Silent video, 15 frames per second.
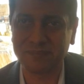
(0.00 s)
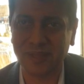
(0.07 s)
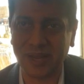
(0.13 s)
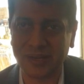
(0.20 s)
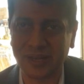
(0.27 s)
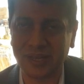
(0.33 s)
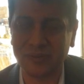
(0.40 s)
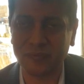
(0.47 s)

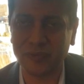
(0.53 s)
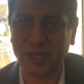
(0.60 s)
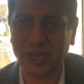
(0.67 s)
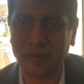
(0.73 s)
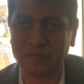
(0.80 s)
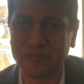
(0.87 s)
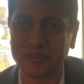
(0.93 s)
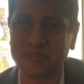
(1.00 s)
again, we
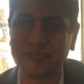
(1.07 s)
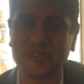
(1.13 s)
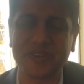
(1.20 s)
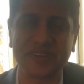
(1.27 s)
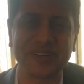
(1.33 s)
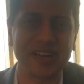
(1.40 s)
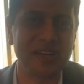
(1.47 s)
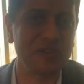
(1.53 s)
have
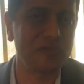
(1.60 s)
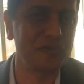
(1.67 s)
different kind of